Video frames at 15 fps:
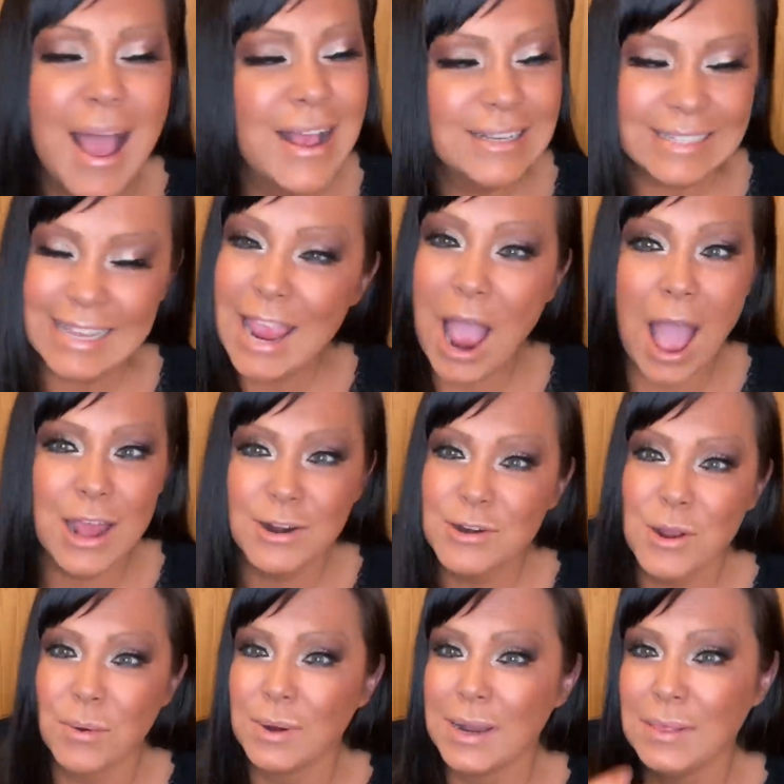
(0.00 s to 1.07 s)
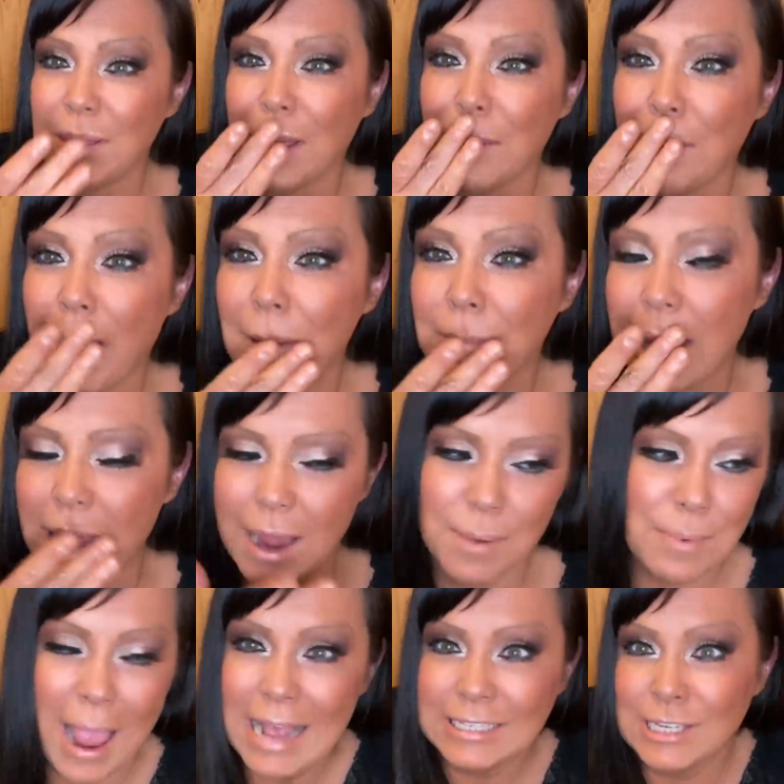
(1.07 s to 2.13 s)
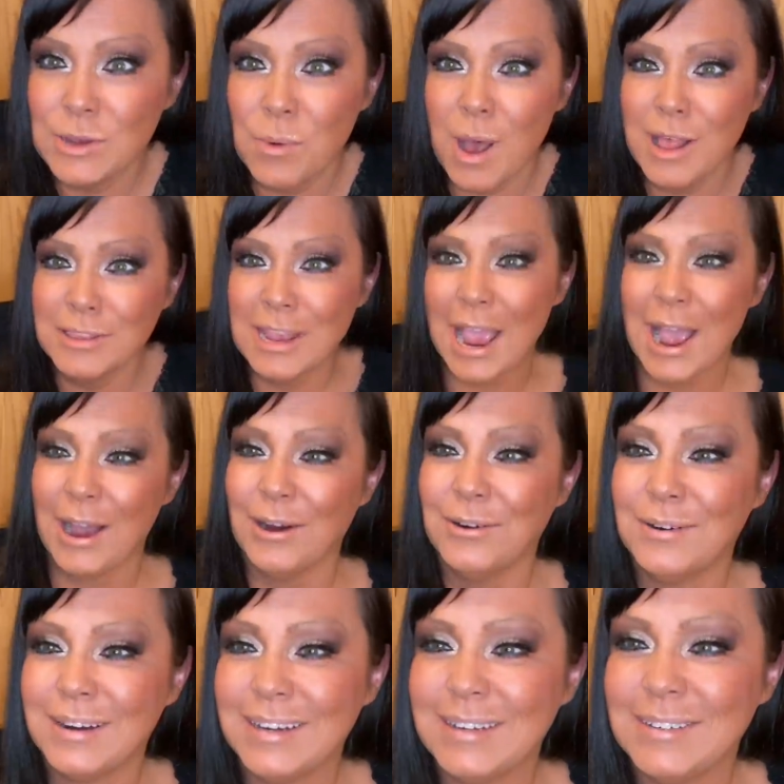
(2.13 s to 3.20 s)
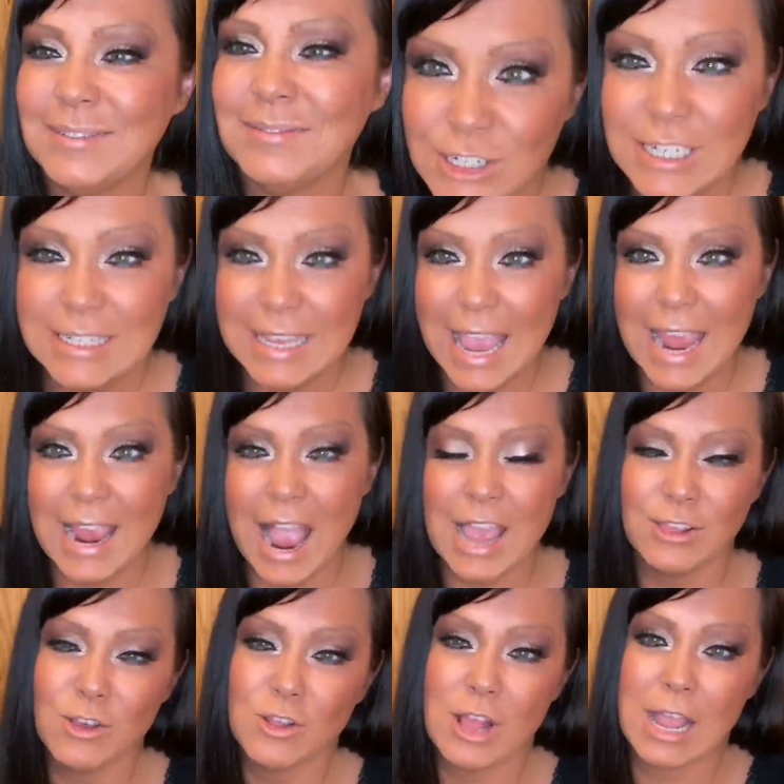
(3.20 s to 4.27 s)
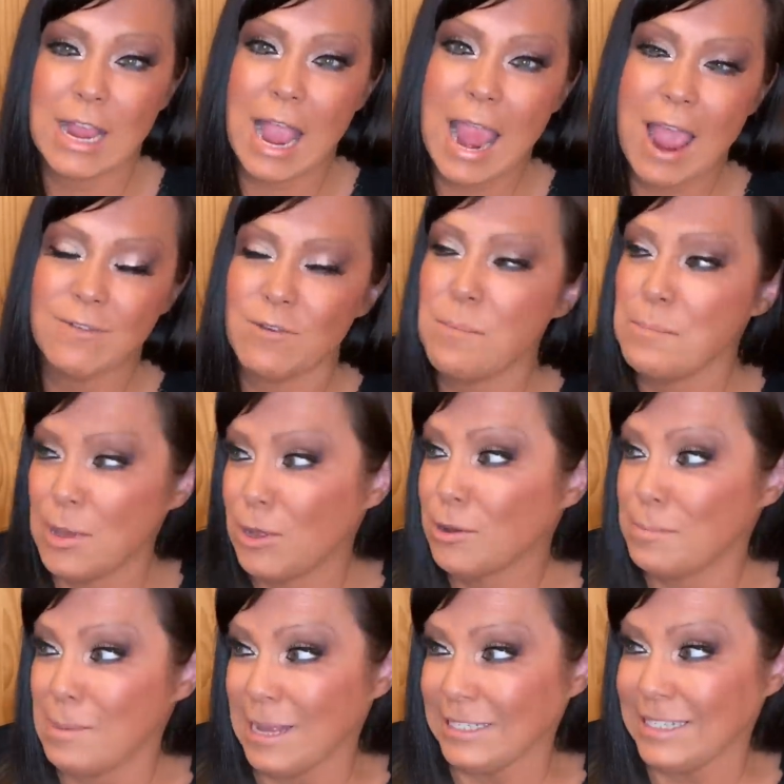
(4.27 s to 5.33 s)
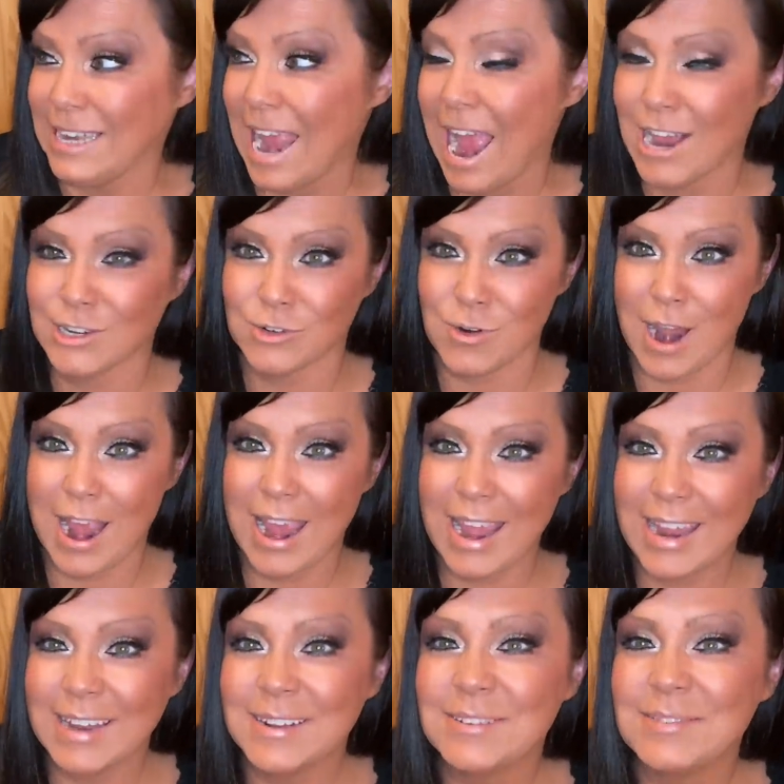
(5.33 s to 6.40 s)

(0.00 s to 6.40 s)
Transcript: See, I don't know anything about makeup. As you all know, she's saying I look like I have a milk mustache, right?